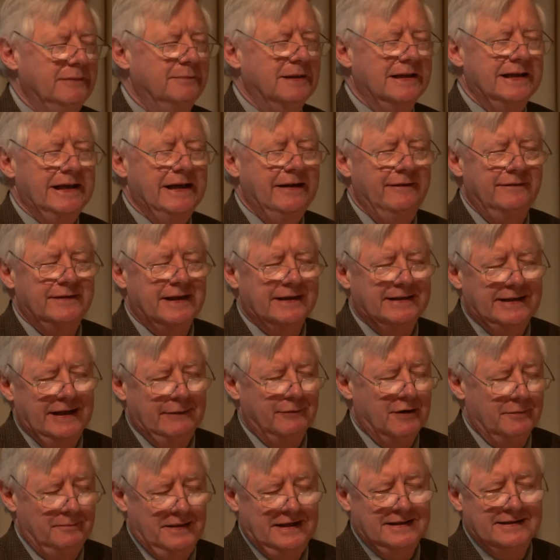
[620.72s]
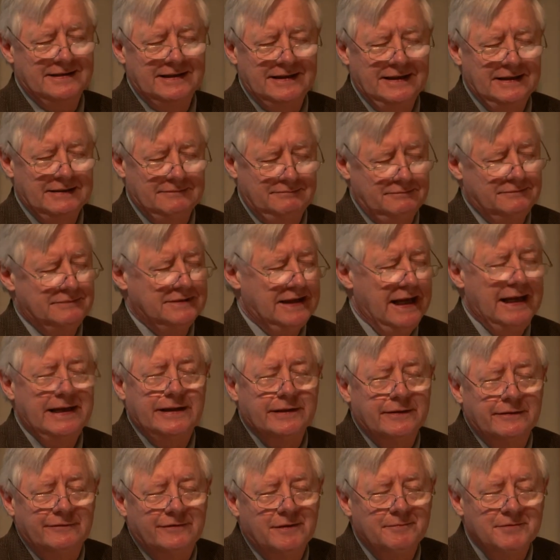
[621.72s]
believed that they were basically
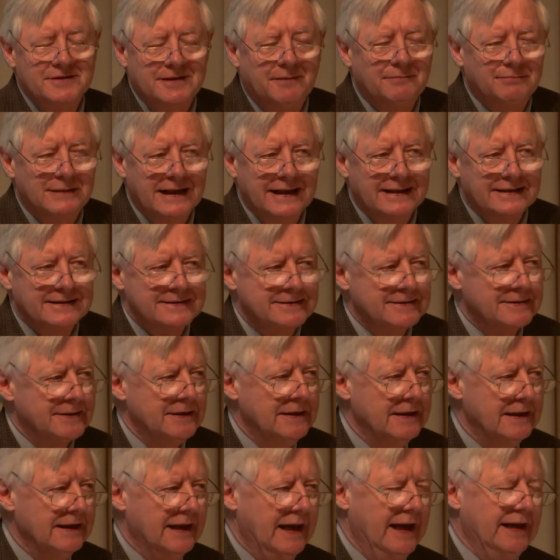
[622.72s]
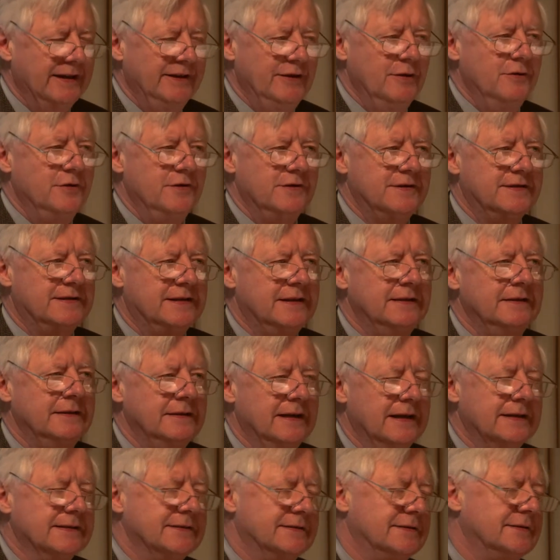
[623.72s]
taken from someplace and used
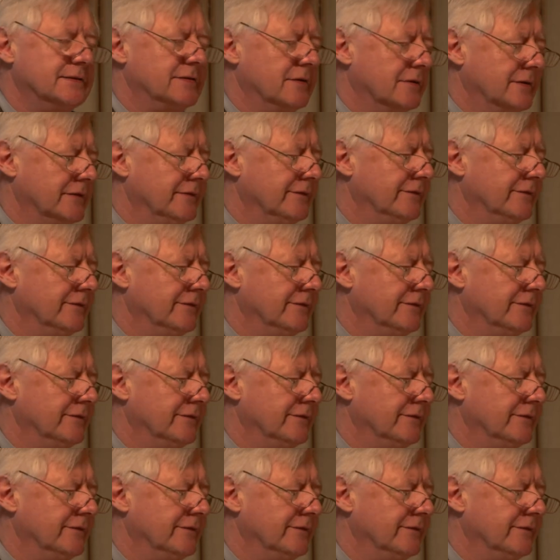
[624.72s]
as sort